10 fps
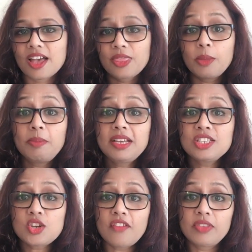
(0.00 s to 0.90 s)
The
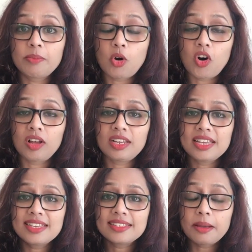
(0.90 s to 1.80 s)
biggest of them all
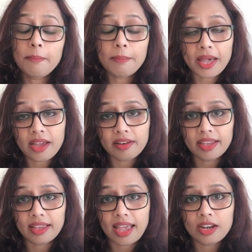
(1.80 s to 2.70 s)
is
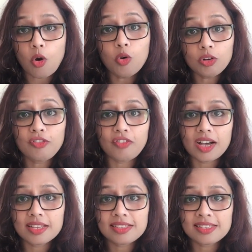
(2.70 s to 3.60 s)
comparing, and all of
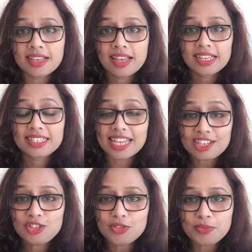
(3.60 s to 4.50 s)
us
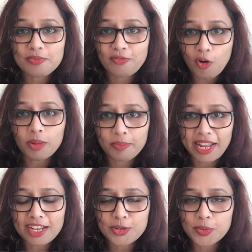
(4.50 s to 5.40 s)
tend to fall
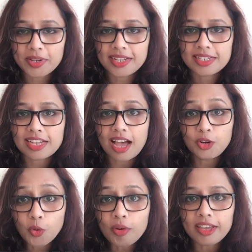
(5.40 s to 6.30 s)
prey to it
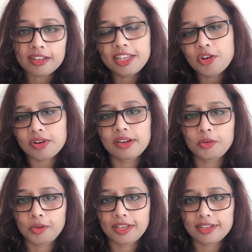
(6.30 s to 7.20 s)
knowingly or
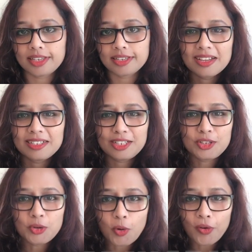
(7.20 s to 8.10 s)
unknowingly. Did
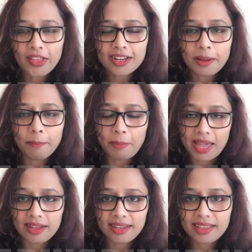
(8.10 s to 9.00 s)
you know that
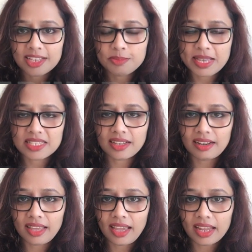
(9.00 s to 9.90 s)
comparing is
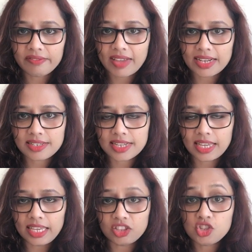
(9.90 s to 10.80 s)
basically inventing
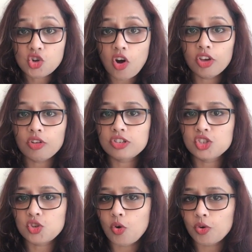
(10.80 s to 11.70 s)
either joy or
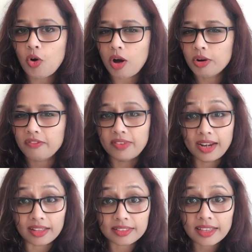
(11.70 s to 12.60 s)
sorrow out of
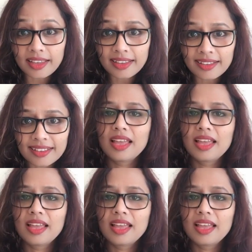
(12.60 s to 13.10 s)
nothing?